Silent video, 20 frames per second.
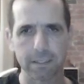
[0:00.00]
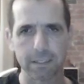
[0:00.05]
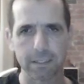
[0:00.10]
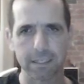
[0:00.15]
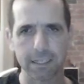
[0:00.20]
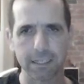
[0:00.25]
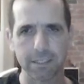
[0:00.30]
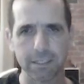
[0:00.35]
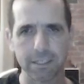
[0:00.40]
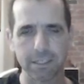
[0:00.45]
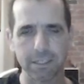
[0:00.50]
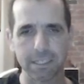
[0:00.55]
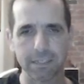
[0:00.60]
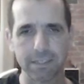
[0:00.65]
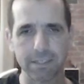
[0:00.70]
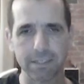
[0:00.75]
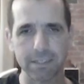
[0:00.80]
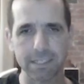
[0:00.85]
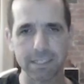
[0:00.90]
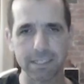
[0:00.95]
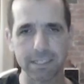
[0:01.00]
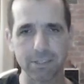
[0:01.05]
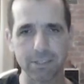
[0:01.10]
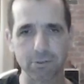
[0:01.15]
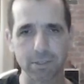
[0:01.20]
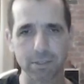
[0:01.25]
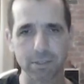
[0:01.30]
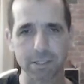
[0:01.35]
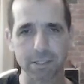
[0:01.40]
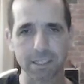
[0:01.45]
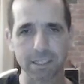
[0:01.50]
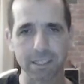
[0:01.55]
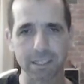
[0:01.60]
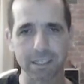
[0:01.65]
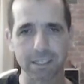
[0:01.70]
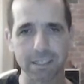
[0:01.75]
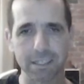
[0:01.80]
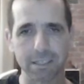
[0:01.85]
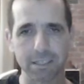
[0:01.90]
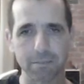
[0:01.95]
king g7. This is interesting.
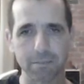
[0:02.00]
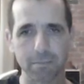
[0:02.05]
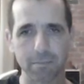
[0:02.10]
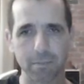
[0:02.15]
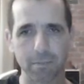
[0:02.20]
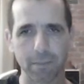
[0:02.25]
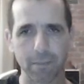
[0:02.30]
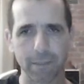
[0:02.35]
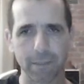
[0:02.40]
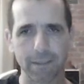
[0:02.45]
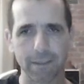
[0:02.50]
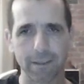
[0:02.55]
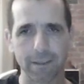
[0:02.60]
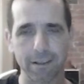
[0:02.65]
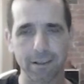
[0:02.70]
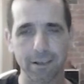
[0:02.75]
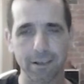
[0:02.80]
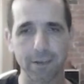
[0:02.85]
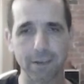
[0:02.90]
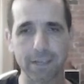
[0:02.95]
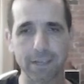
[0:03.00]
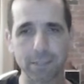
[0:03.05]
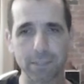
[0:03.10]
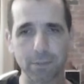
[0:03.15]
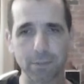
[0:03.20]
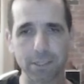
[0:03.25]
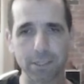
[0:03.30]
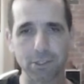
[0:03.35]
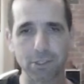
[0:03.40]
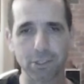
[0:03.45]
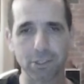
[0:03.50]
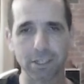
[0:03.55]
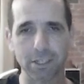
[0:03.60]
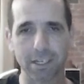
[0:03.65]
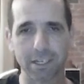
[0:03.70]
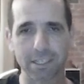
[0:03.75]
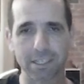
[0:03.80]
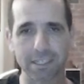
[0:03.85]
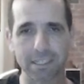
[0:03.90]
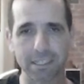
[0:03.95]
Oh, that's why it's
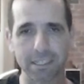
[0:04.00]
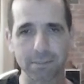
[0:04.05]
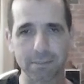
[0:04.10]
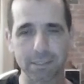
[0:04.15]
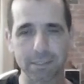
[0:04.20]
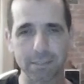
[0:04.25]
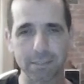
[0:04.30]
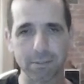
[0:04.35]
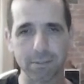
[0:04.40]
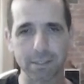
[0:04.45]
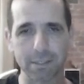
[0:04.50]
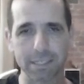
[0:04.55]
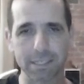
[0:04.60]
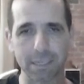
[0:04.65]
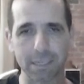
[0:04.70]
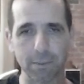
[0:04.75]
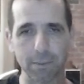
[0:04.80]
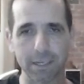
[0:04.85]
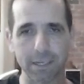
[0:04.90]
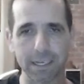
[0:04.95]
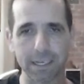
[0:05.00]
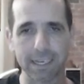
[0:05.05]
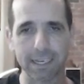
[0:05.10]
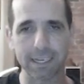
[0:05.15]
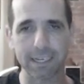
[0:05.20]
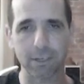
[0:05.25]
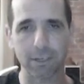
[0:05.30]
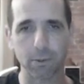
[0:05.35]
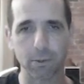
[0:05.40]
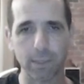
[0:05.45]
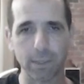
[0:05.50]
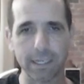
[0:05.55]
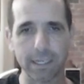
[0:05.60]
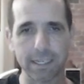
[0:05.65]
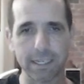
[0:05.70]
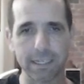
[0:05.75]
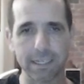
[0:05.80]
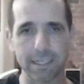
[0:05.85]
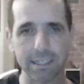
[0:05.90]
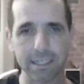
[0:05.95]
just. It's as it worked out. We're going to get in a queen
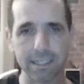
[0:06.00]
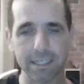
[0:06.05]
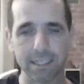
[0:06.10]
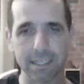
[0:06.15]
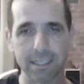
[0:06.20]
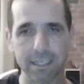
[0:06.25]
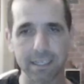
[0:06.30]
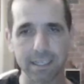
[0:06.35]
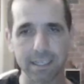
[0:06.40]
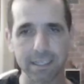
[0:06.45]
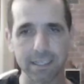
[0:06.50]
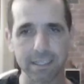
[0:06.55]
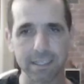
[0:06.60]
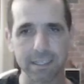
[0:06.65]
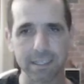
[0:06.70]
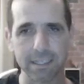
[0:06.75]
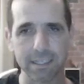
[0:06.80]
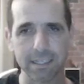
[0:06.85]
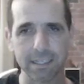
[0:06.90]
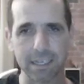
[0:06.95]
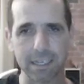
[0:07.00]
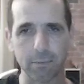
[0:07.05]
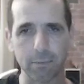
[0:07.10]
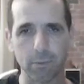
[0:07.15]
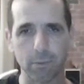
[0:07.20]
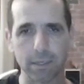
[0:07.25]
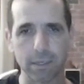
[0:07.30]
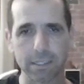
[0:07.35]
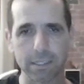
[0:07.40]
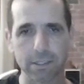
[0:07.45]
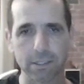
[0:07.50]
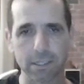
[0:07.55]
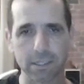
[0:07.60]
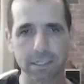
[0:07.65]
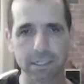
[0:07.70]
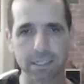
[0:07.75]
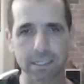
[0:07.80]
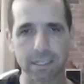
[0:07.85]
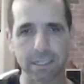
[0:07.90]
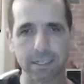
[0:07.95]
ending, and white's got a
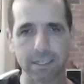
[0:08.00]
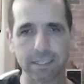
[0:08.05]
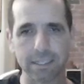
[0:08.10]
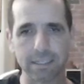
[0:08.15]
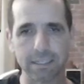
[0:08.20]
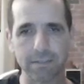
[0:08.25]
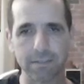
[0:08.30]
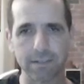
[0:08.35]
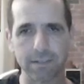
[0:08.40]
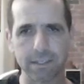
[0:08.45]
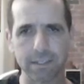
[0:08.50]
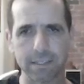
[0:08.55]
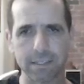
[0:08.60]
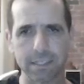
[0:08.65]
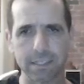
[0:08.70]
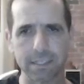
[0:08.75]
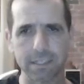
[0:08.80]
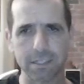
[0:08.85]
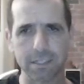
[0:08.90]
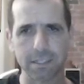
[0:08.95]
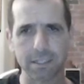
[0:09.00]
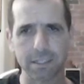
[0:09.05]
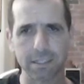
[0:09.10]
slight advantage.